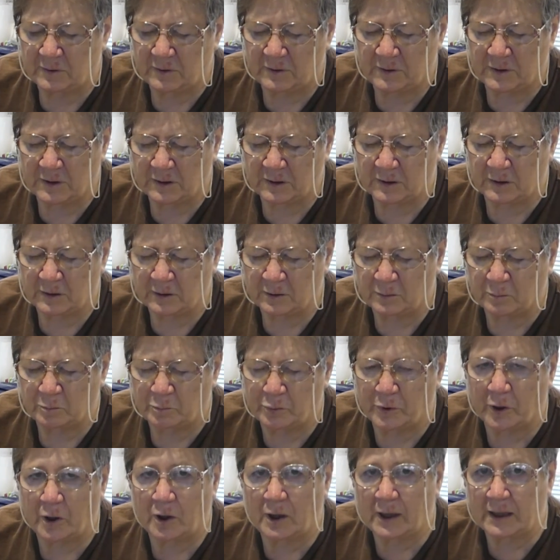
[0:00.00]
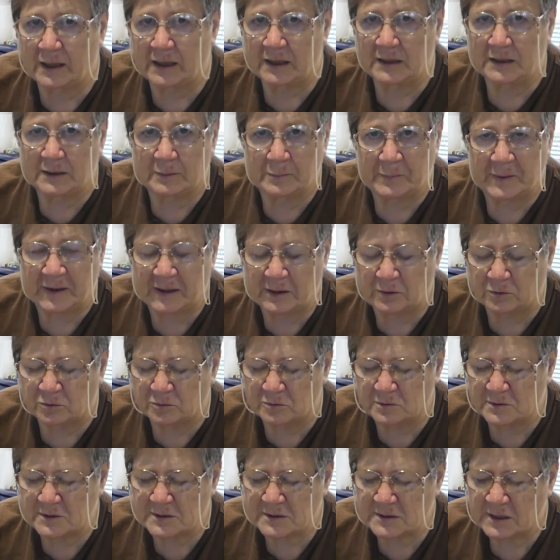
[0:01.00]
the brine in the
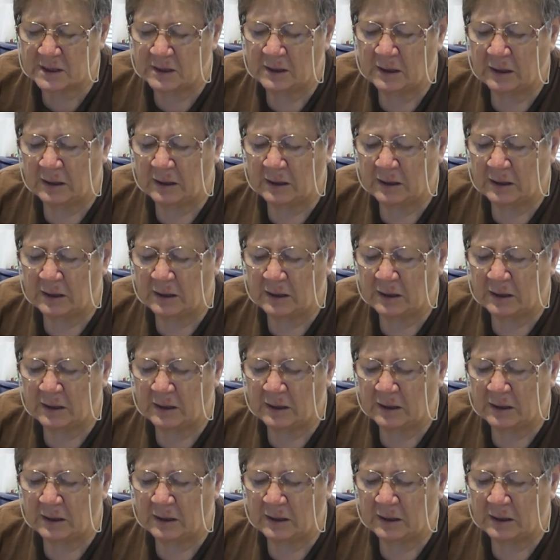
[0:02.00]
pickles,